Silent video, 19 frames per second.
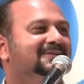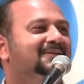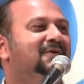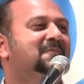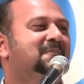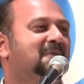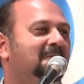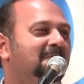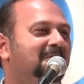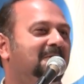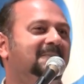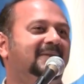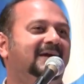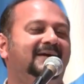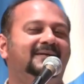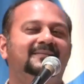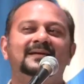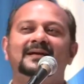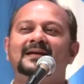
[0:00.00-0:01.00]
no problem
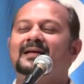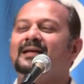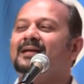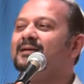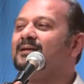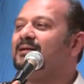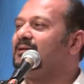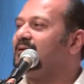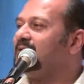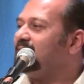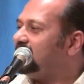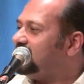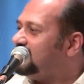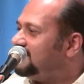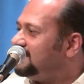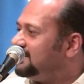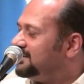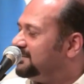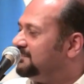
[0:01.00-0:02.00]
there.
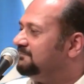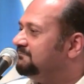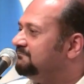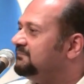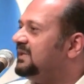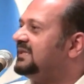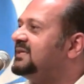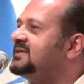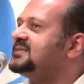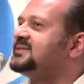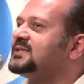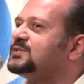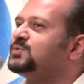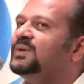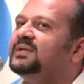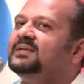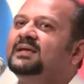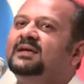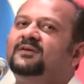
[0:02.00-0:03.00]
But this
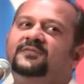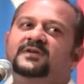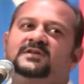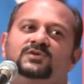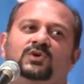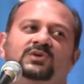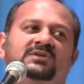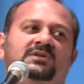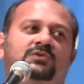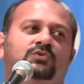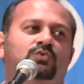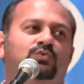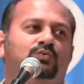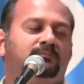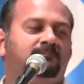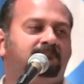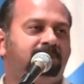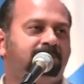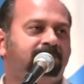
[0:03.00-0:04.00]
is what they have resorted to.
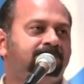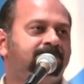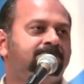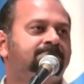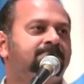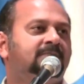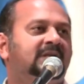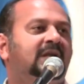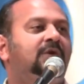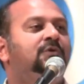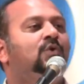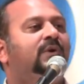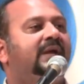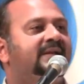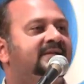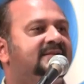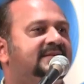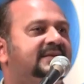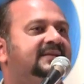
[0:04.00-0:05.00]
Now you
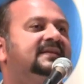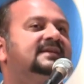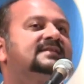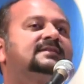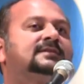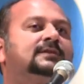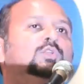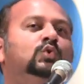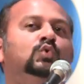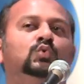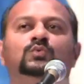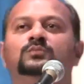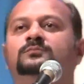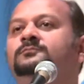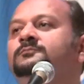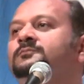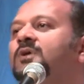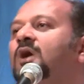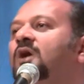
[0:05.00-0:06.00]
can see the slew
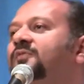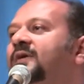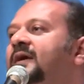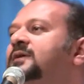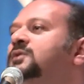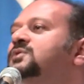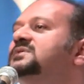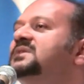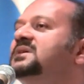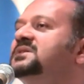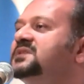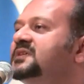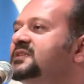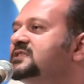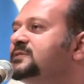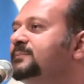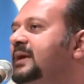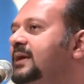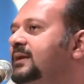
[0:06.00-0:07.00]
of
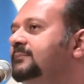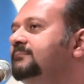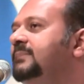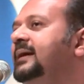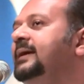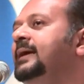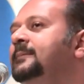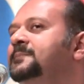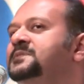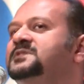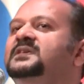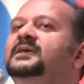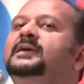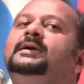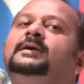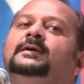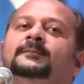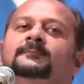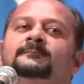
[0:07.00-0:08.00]
accusations made by
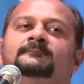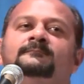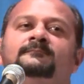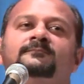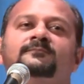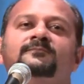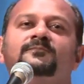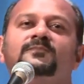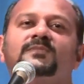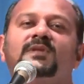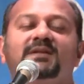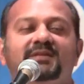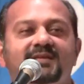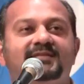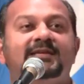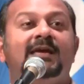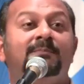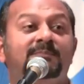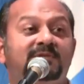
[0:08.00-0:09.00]
MCA. Now
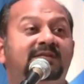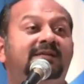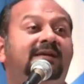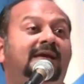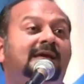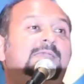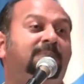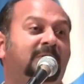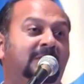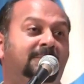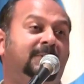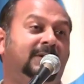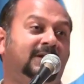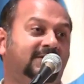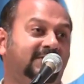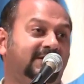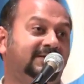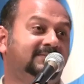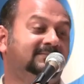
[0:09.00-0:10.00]
these MCA
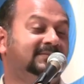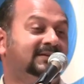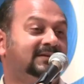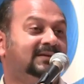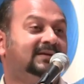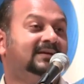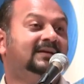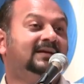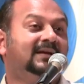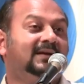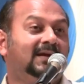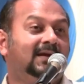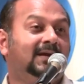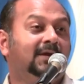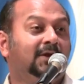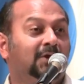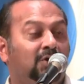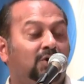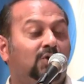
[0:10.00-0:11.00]
people, right?
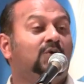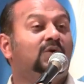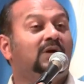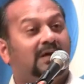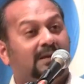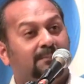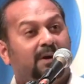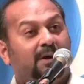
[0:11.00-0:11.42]
You know,